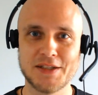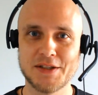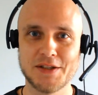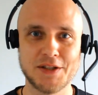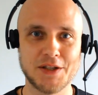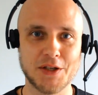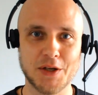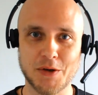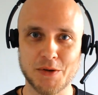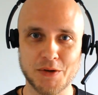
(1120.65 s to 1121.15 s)

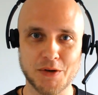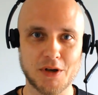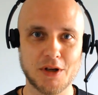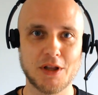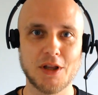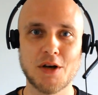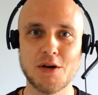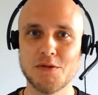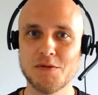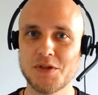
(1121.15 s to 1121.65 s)
you know, your
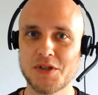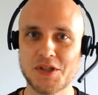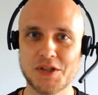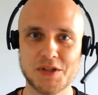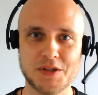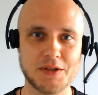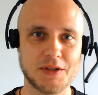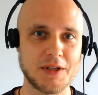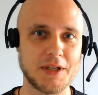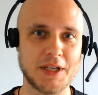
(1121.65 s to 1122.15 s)

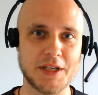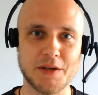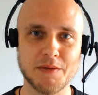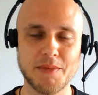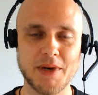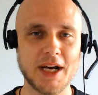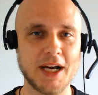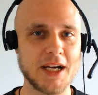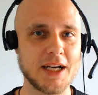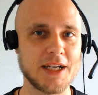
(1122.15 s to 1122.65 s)
clothes and your
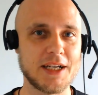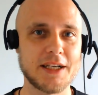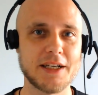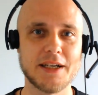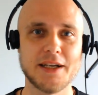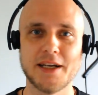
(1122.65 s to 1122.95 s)
bag.